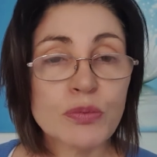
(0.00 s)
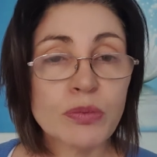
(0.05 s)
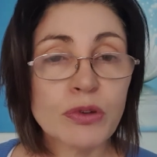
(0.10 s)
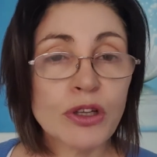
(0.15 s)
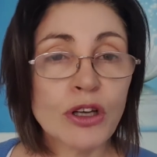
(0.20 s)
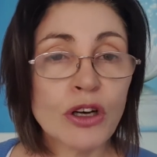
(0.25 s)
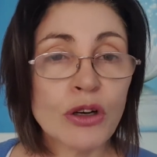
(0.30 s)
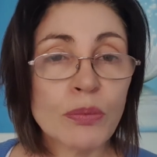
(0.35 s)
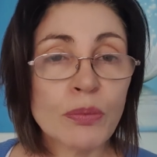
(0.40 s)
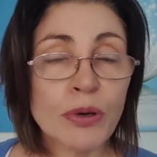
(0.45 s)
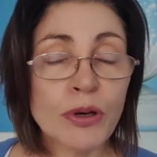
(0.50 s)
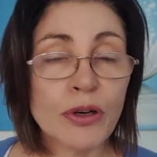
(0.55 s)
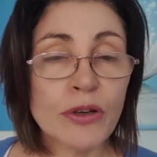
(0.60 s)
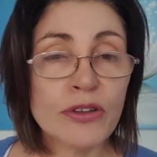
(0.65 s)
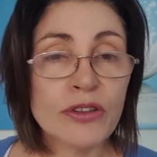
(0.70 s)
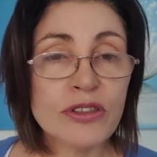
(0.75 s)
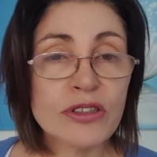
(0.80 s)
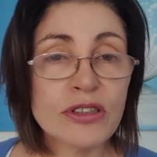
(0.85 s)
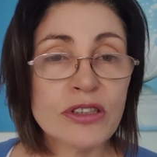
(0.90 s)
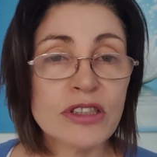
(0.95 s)
blog
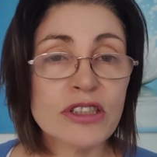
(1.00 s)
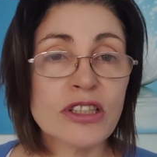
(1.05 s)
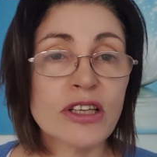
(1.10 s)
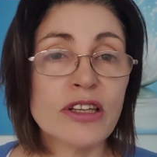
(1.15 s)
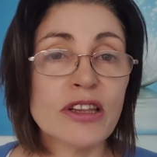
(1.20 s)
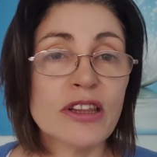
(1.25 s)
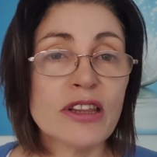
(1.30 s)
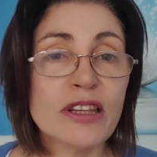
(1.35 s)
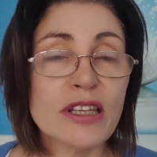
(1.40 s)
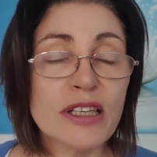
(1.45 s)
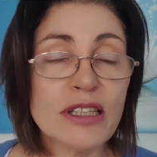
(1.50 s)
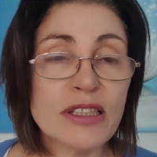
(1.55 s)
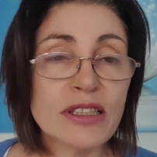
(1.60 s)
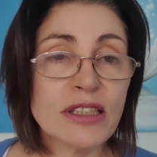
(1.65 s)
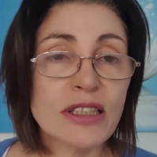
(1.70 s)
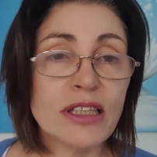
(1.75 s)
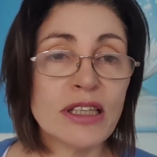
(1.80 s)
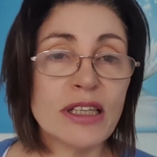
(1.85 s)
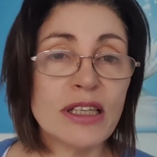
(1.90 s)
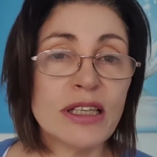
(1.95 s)
posts. So this
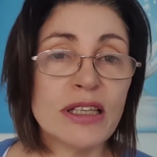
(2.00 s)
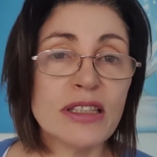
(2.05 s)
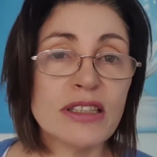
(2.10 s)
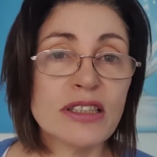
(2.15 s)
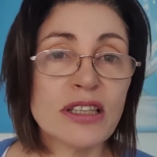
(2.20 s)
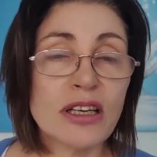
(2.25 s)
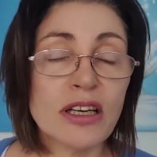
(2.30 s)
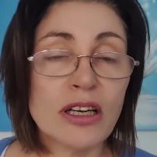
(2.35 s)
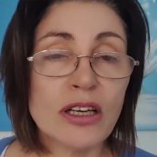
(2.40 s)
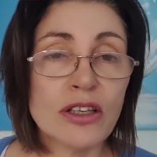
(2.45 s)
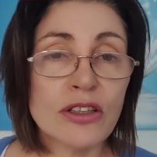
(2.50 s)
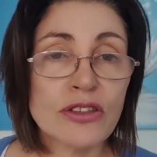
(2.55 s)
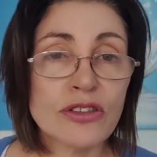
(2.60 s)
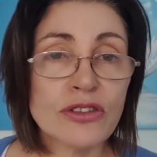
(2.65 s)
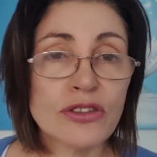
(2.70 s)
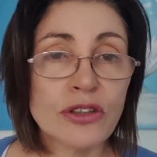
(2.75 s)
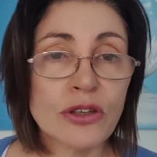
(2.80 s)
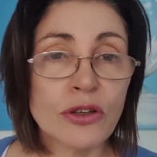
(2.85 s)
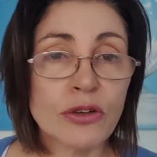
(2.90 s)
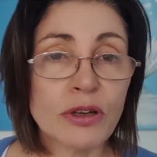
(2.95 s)
is
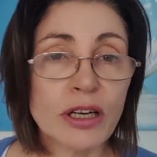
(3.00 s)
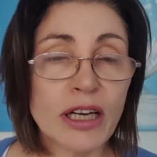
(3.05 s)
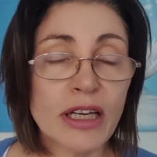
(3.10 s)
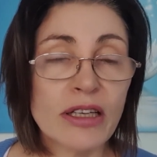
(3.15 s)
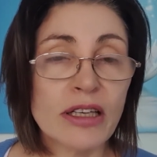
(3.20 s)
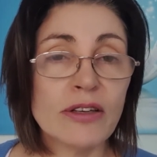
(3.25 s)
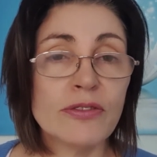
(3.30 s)
so great.